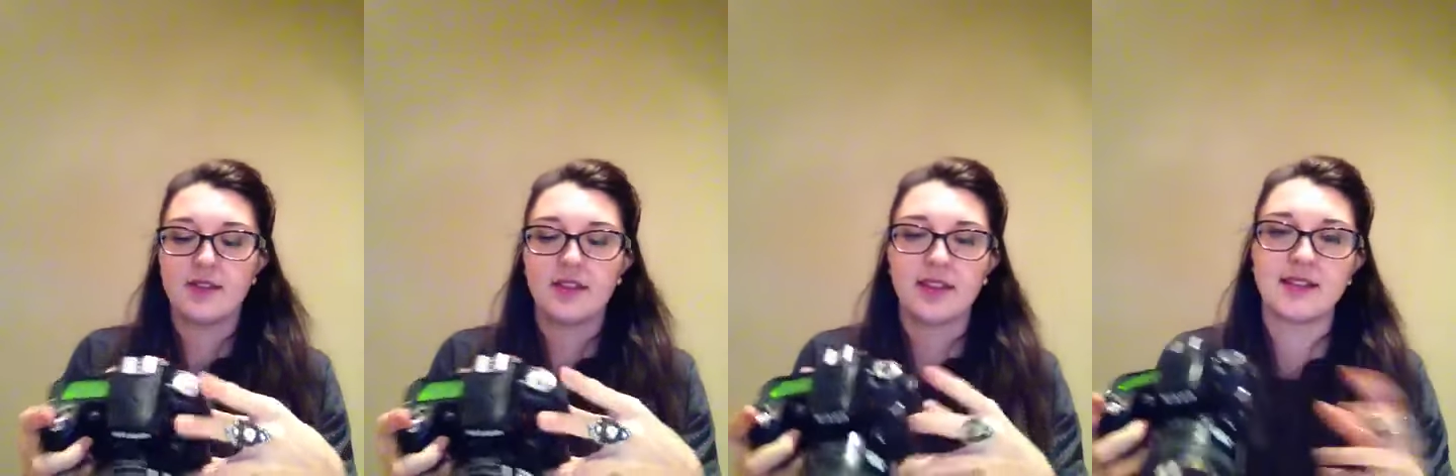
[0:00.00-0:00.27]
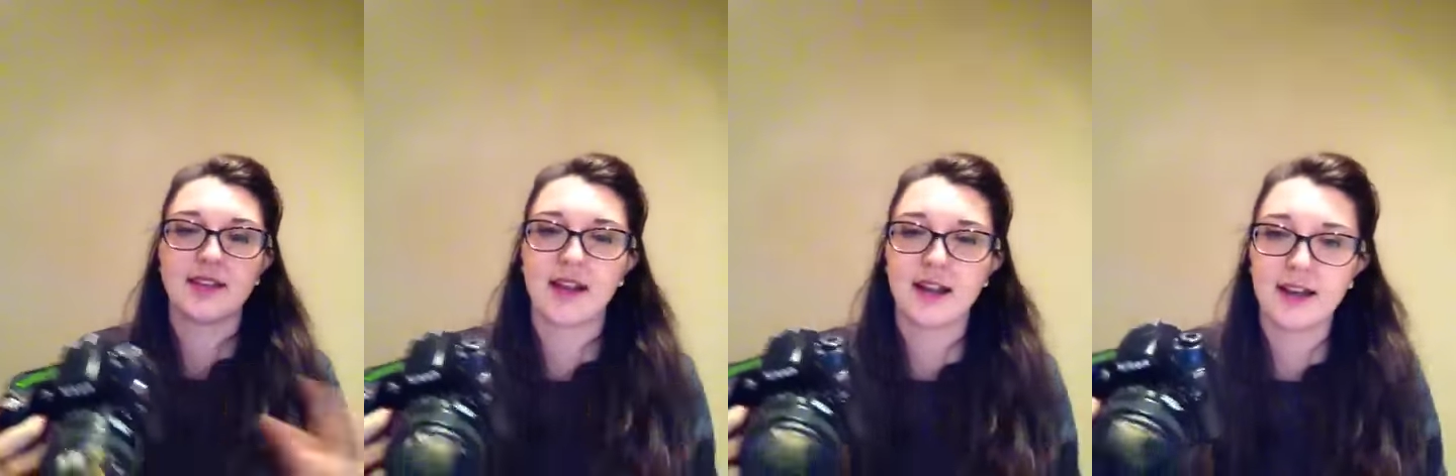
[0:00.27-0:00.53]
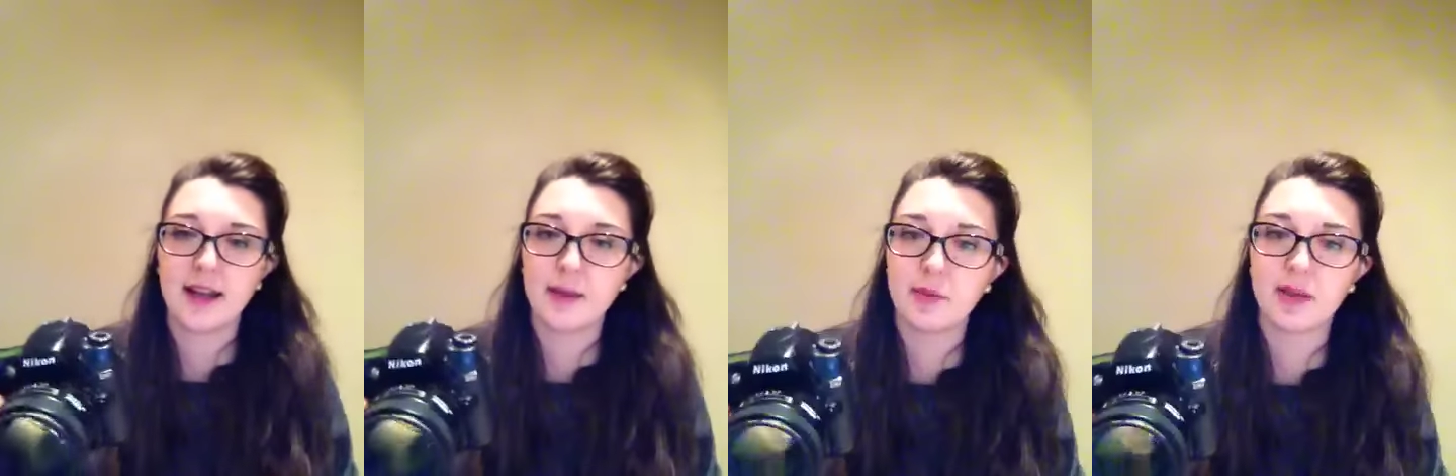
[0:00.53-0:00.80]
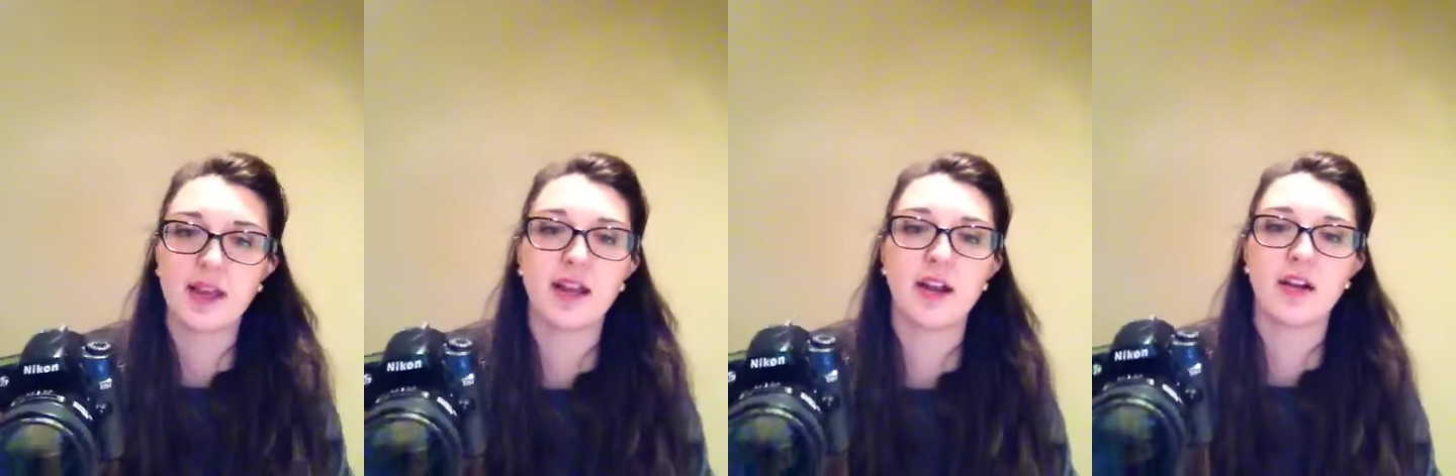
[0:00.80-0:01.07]
the
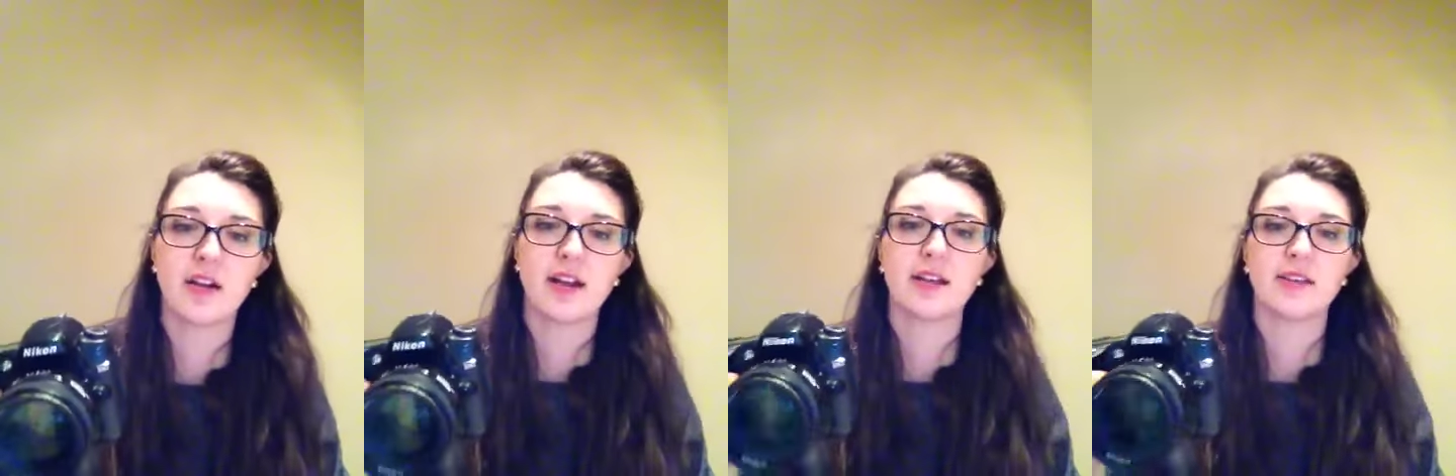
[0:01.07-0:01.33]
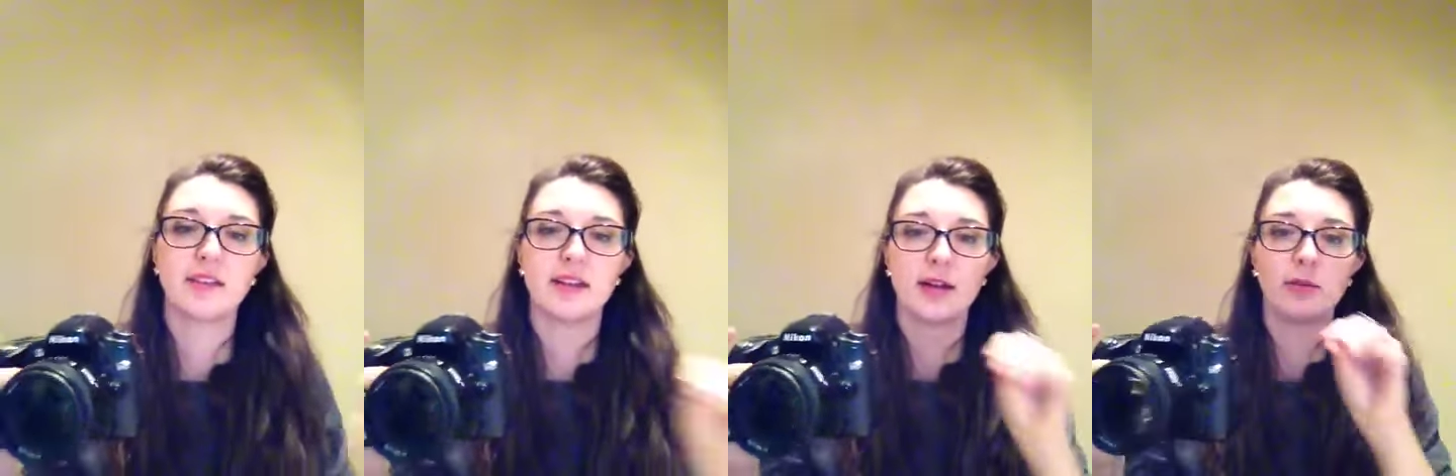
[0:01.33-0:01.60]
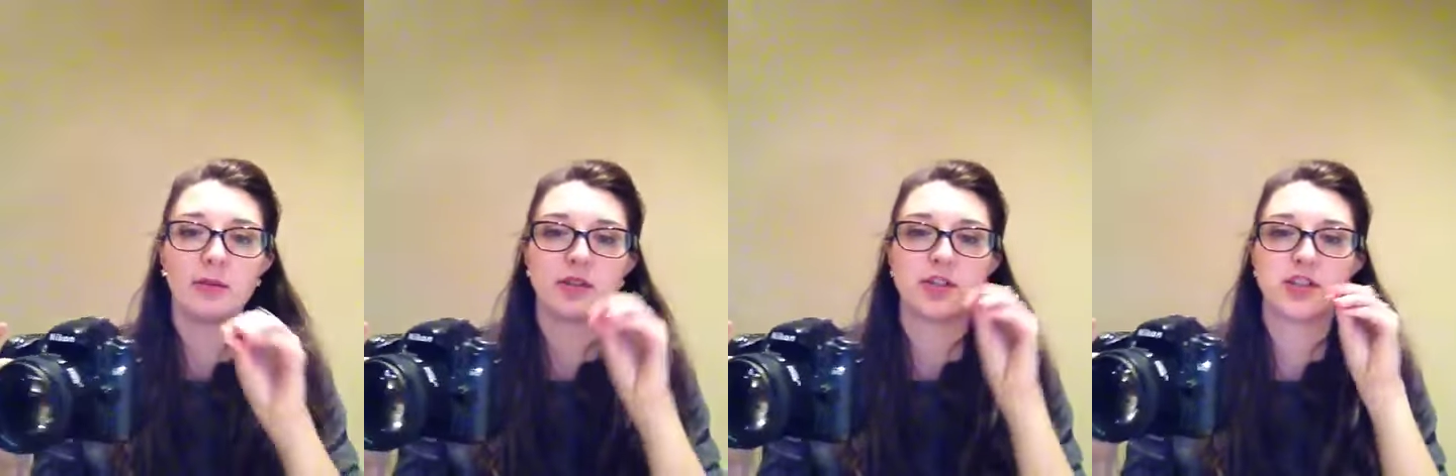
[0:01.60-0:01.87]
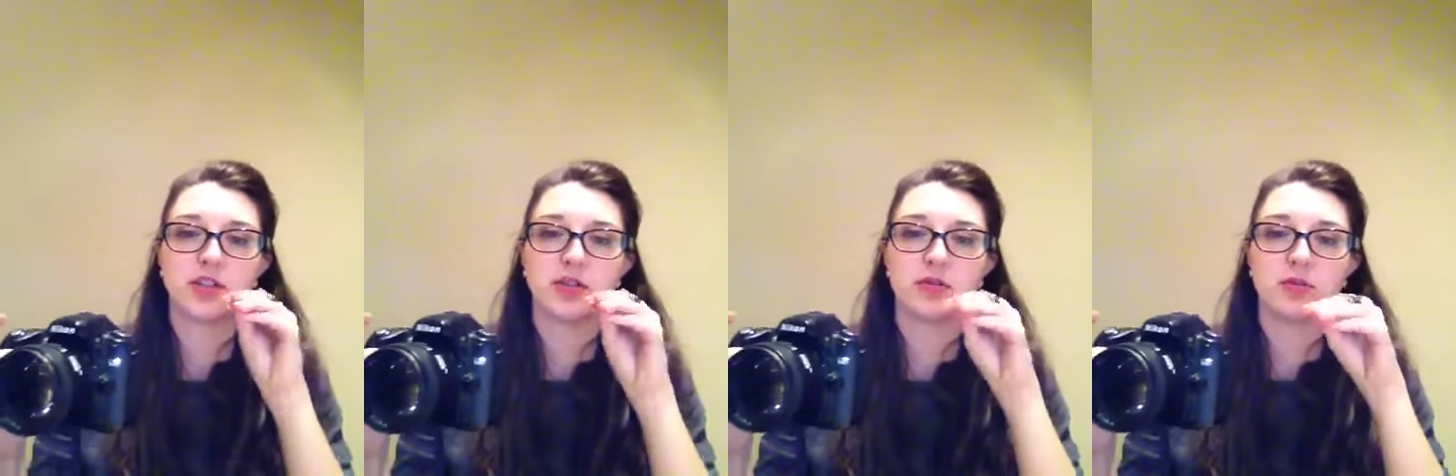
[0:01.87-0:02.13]
dynamic area, then it would
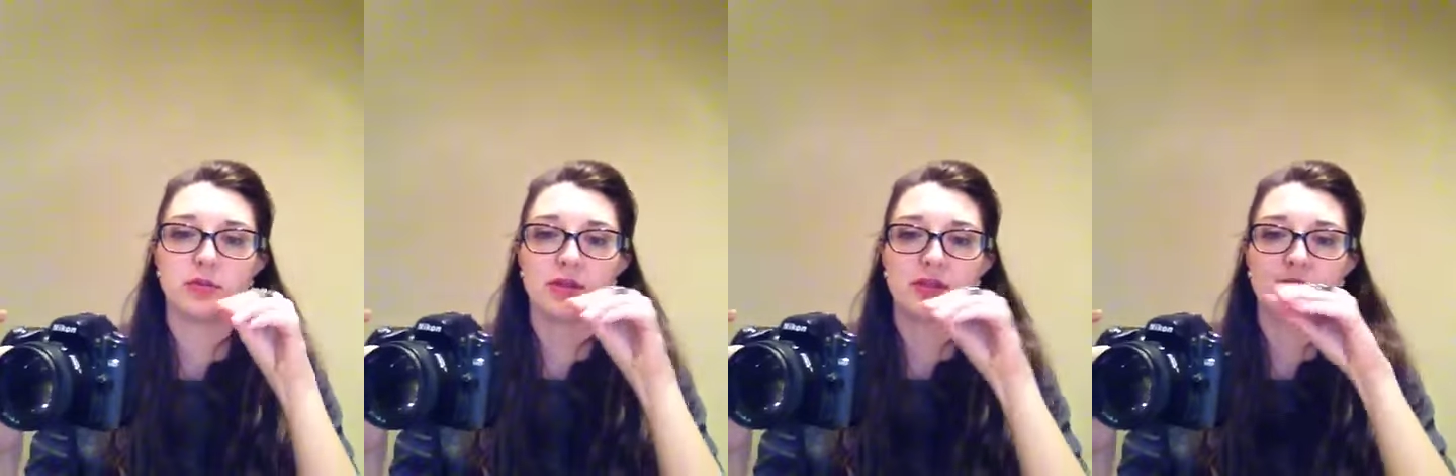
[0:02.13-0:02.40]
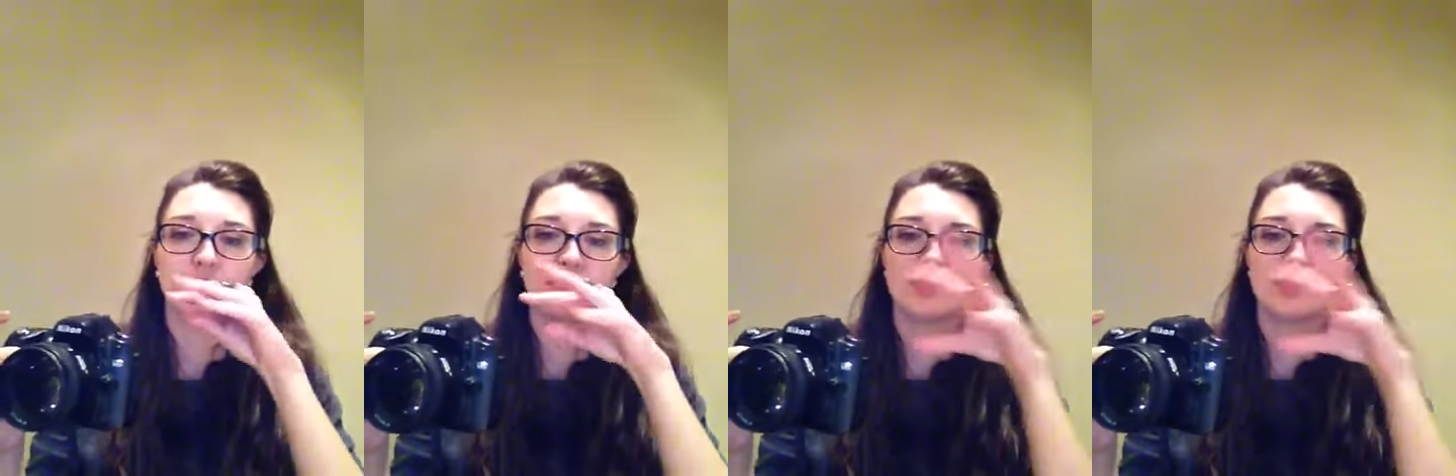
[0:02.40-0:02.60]
choose